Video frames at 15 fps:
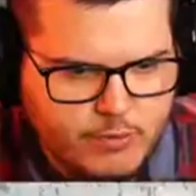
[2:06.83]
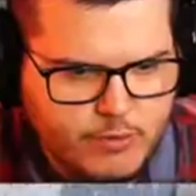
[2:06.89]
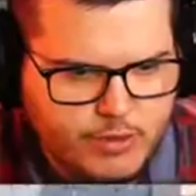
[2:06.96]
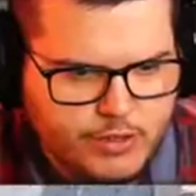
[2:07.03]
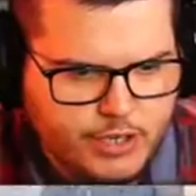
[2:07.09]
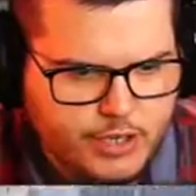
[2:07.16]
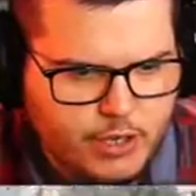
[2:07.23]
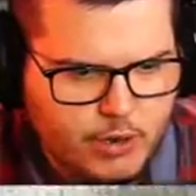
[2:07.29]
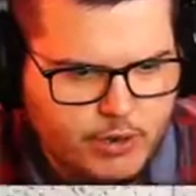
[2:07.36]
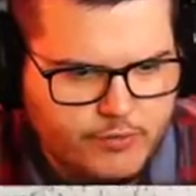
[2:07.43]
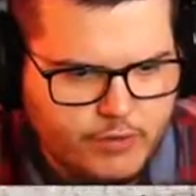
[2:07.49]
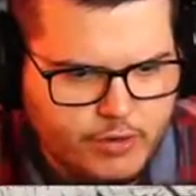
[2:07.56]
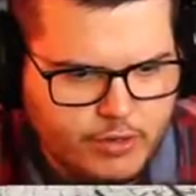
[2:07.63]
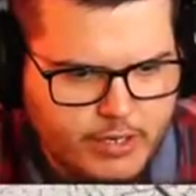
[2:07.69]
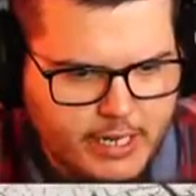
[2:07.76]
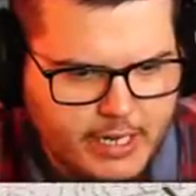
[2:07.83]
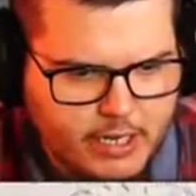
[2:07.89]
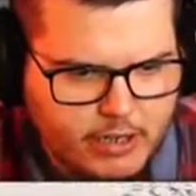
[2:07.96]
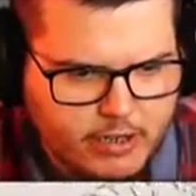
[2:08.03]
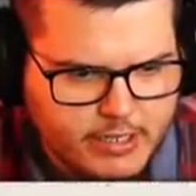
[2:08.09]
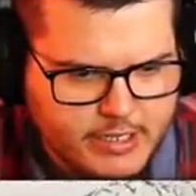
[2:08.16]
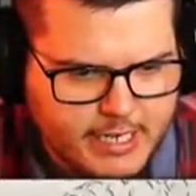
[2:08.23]
whether you're going for it or not.
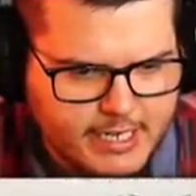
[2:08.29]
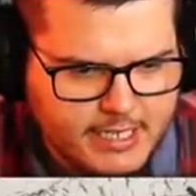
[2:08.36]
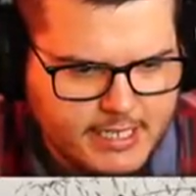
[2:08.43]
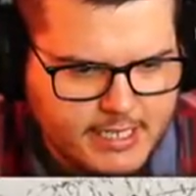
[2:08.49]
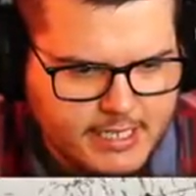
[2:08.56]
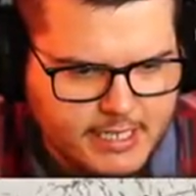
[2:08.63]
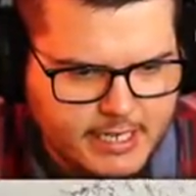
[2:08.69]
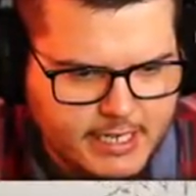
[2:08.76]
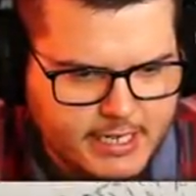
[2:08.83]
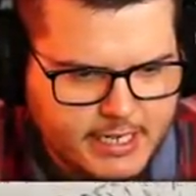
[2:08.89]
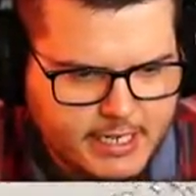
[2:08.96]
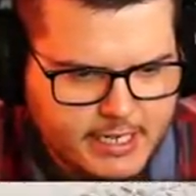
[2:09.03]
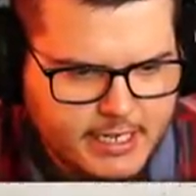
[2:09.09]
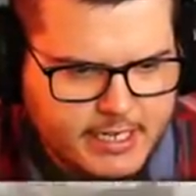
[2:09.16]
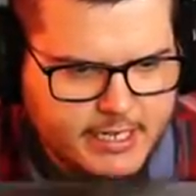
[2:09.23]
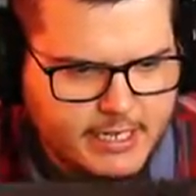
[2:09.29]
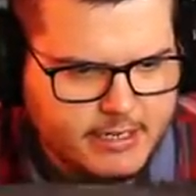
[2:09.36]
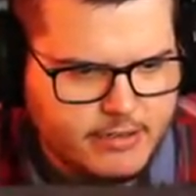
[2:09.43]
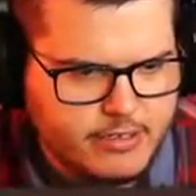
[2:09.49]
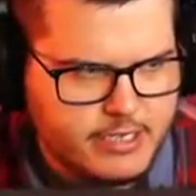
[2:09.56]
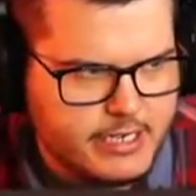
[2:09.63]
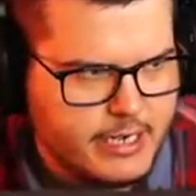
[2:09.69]
All it takes is, like,
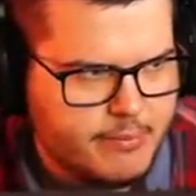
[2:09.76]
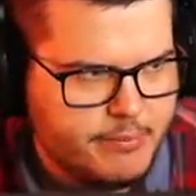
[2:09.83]
kills, and I'm